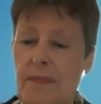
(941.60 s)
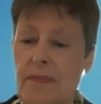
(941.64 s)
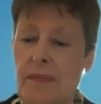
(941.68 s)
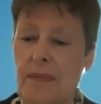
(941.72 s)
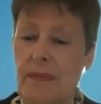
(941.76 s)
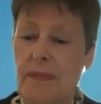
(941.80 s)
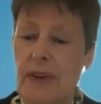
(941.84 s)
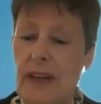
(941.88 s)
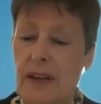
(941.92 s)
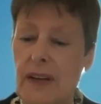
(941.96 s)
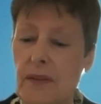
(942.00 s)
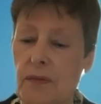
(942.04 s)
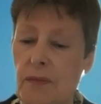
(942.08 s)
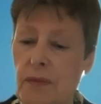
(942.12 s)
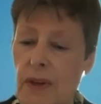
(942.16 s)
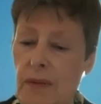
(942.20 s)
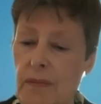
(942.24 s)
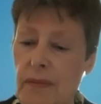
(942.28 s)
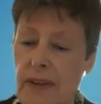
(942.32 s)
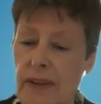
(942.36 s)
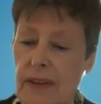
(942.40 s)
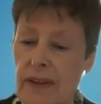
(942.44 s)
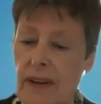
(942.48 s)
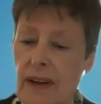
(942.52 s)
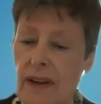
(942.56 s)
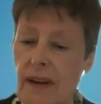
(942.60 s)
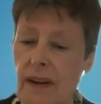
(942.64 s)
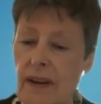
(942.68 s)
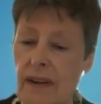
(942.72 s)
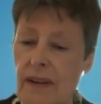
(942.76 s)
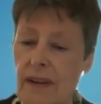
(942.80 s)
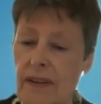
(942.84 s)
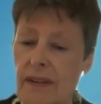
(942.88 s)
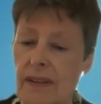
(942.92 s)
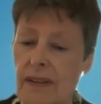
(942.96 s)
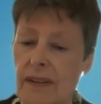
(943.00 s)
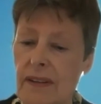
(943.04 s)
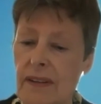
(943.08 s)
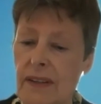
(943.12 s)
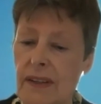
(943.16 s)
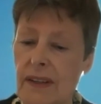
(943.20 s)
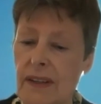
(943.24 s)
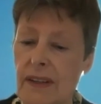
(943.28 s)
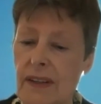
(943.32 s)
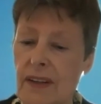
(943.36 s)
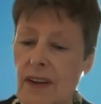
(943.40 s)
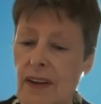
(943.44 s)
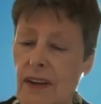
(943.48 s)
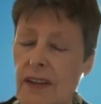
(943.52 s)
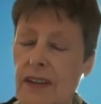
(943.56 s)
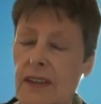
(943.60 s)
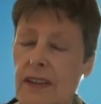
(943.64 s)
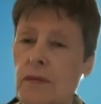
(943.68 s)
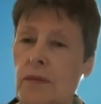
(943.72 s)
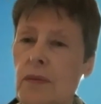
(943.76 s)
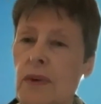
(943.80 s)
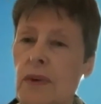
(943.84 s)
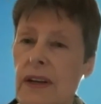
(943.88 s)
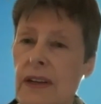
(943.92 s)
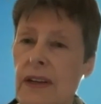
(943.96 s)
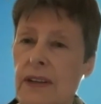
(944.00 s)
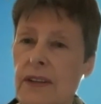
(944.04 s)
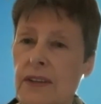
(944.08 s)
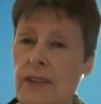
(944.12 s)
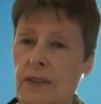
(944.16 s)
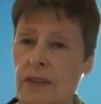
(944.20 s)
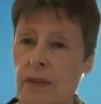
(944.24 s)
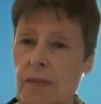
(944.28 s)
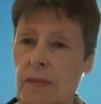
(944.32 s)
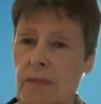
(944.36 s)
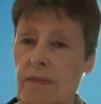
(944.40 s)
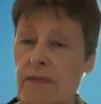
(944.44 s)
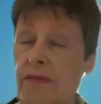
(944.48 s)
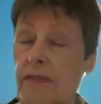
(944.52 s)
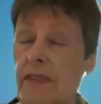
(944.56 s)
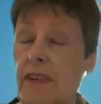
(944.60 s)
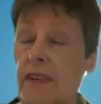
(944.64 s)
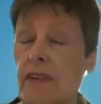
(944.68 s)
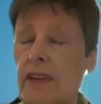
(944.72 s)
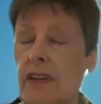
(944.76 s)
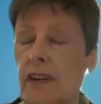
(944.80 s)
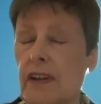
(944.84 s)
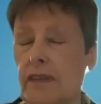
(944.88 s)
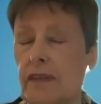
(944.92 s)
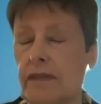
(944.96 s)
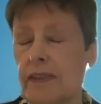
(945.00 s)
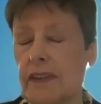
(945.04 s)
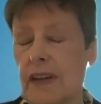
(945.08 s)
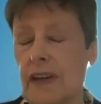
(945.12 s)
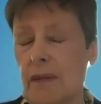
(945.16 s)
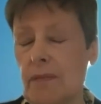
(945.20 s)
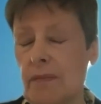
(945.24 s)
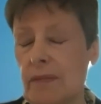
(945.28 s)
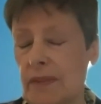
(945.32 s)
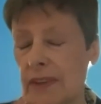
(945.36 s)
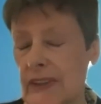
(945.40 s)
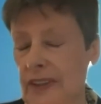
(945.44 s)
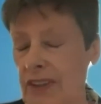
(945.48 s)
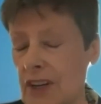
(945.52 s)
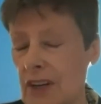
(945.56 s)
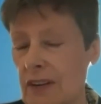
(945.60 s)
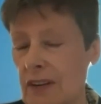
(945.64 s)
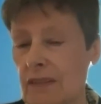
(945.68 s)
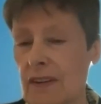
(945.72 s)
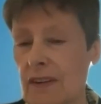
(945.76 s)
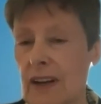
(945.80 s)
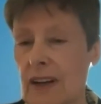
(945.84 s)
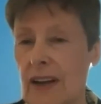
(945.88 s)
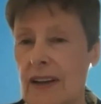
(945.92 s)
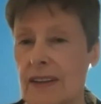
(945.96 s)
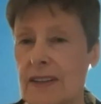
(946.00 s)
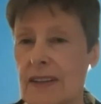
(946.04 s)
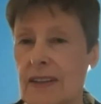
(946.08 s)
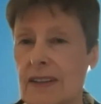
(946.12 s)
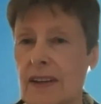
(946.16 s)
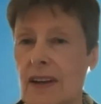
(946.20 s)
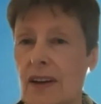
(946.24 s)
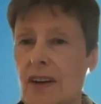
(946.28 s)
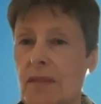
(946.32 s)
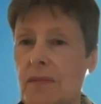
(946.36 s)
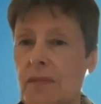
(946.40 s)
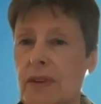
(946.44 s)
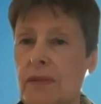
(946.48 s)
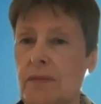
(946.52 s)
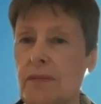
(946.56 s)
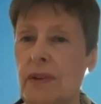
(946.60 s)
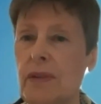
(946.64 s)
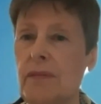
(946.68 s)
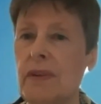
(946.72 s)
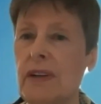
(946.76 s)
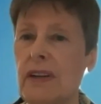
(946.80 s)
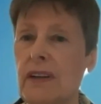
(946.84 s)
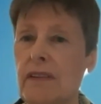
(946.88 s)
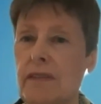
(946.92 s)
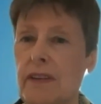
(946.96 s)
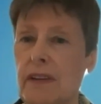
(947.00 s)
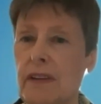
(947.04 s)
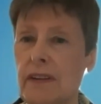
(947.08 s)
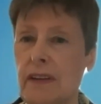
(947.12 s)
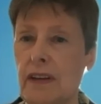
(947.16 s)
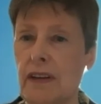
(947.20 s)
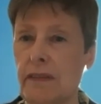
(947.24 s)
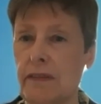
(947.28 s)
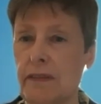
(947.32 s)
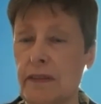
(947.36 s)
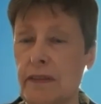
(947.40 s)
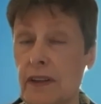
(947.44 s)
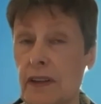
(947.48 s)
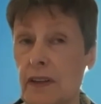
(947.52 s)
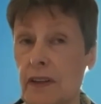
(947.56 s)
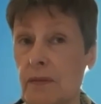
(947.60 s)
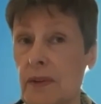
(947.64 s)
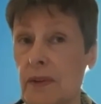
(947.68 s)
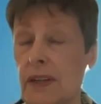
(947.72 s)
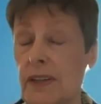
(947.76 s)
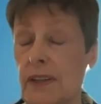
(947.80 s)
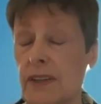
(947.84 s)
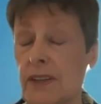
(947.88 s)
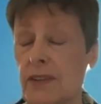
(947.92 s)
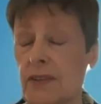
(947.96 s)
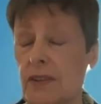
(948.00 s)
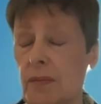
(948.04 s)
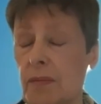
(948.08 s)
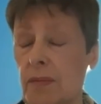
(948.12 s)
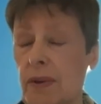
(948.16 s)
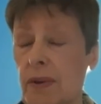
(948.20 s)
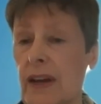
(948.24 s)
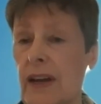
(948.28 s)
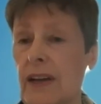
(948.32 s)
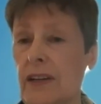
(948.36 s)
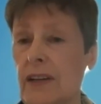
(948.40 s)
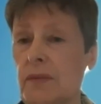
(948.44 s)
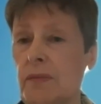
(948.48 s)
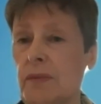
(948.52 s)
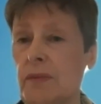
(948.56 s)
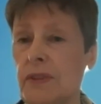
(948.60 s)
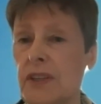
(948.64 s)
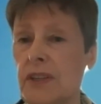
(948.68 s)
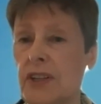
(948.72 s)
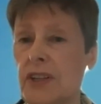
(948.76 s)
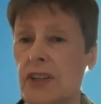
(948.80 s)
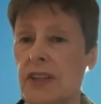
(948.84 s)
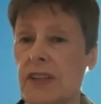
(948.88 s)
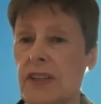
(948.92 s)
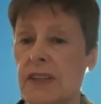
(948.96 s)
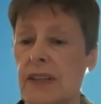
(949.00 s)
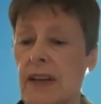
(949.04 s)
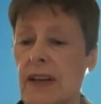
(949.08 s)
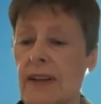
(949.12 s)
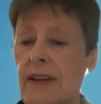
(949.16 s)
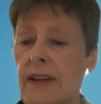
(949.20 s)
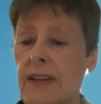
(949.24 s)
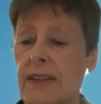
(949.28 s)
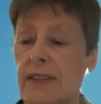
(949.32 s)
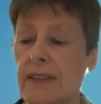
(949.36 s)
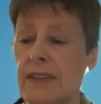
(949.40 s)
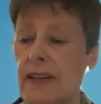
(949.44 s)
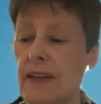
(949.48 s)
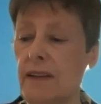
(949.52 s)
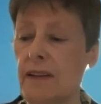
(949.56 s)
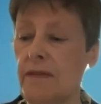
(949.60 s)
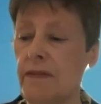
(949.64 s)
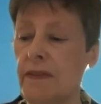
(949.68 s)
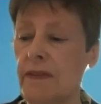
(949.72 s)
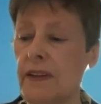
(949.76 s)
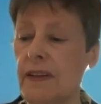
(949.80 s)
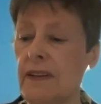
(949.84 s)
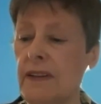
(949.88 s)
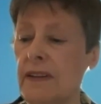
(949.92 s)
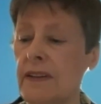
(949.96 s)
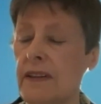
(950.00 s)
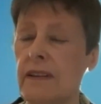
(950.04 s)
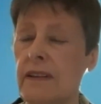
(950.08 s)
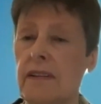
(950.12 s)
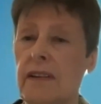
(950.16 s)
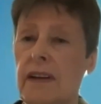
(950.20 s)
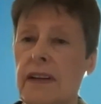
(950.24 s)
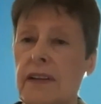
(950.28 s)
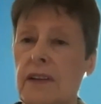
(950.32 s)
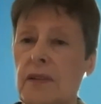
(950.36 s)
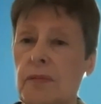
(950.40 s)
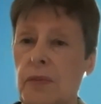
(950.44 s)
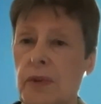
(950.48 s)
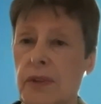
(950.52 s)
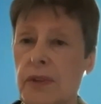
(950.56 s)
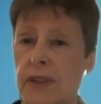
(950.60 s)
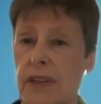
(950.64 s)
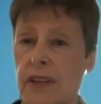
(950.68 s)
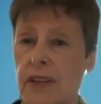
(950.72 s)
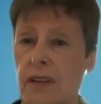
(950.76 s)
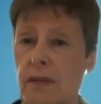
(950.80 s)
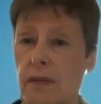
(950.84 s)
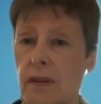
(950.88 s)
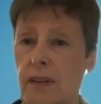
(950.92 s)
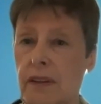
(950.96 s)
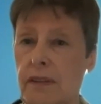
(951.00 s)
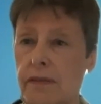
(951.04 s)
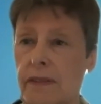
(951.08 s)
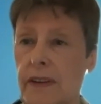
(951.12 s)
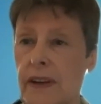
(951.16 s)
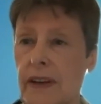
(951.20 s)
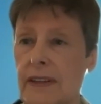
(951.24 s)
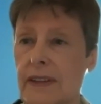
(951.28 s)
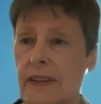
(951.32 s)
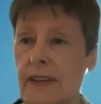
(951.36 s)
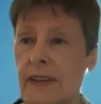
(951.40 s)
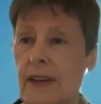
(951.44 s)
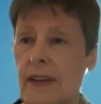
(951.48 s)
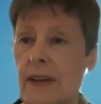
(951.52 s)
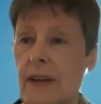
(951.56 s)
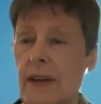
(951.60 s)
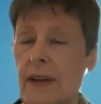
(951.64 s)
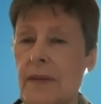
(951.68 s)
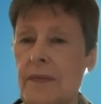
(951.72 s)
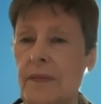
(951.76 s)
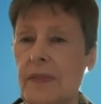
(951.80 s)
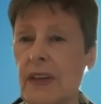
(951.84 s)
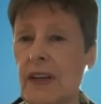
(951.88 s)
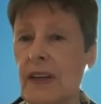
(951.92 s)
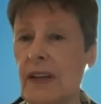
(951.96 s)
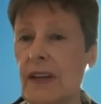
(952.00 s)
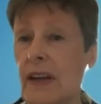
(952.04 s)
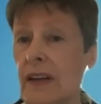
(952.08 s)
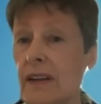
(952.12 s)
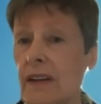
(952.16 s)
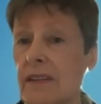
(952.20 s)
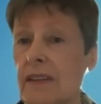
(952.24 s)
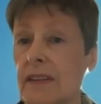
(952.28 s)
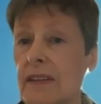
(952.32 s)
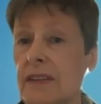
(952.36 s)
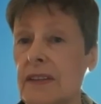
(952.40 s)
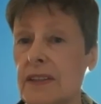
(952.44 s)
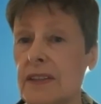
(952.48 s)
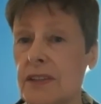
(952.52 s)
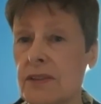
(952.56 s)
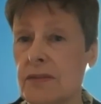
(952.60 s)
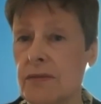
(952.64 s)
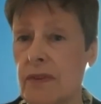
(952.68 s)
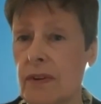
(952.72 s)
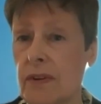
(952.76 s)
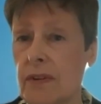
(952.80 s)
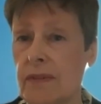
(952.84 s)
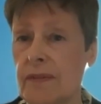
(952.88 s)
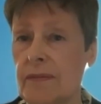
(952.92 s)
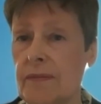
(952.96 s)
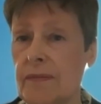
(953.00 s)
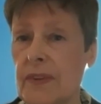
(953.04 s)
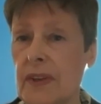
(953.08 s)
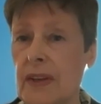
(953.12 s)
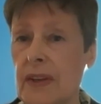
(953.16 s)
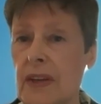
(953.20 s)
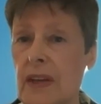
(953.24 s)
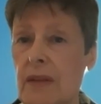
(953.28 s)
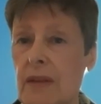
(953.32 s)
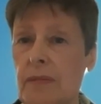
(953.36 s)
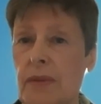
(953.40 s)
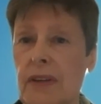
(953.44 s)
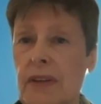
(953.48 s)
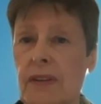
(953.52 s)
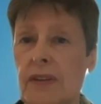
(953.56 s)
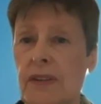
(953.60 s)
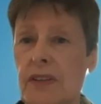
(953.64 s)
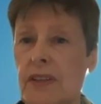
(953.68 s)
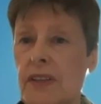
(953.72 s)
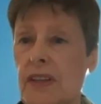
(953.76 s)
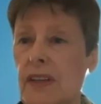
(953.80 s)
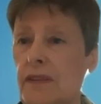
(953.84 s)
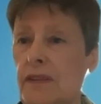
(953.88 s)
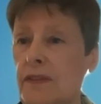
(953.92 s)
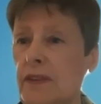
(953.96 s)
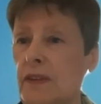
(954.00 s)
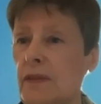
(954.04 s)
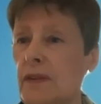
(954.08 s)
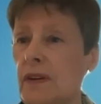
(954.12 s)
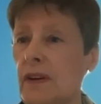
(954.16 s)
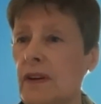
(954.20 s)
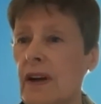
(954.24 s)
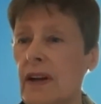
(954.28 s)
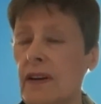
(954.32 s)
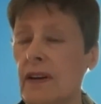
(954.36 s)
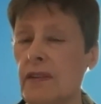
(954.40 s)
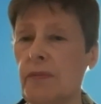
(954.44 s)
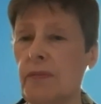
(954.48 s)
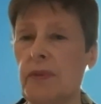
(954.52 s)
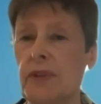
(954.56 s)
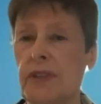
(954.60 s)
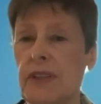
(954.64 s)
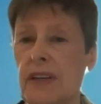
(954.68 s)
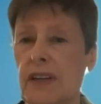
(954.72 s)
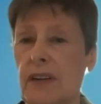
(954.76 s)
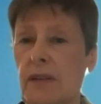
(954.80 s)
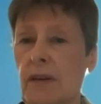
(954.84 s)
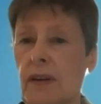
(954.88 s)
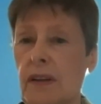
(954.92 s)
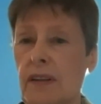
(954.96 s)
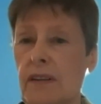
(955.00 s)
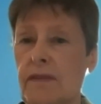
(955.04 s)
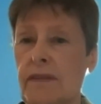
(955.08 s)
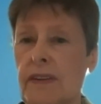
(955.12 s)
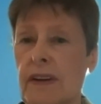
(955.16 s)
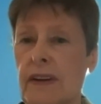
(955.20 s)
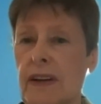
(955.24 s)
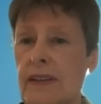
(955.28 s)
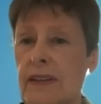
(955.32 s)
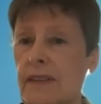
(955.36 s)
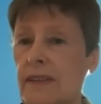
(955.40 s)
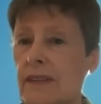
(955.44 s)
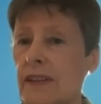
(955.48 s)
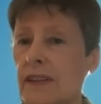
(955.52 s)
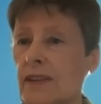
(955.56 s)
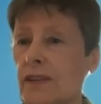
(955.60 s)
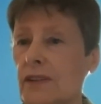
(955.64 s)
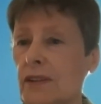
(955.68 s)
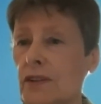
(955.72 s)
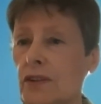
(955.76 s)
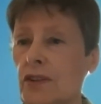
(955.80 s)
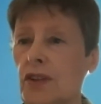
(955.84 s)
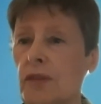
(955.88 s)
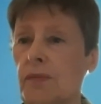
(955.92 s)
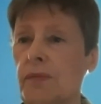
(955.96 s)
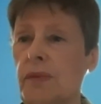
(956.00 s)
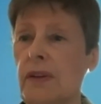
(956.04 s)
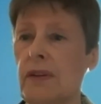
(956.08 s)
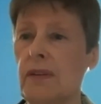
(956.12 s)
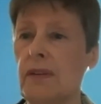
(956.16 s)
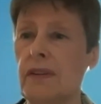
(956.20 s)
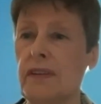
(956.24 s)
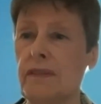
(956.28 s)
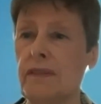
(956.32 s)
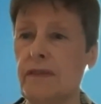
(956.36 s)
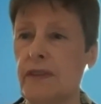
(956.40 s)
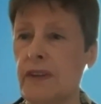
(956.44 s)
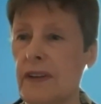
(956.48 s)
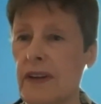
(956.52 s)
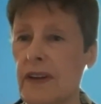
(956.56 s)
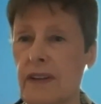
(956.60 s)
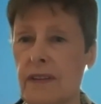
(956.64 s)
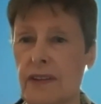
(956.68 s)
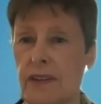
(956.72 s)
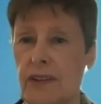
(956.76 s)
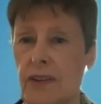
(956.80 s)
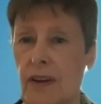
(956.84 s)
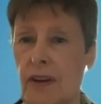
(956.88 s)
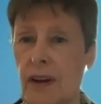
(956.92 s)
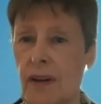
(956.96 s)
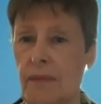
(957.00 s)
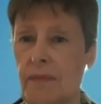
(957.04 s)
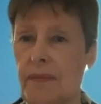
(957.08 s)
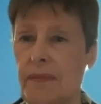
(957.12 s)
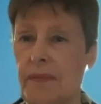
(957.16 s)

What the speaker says: And women are not willing to, very often, I'm generalizing now, but women are very often not willing to apply to positions unless they feel they are 100% qualified. And I think that's wrong, because if you are 100% qualified, you should be looking for another job.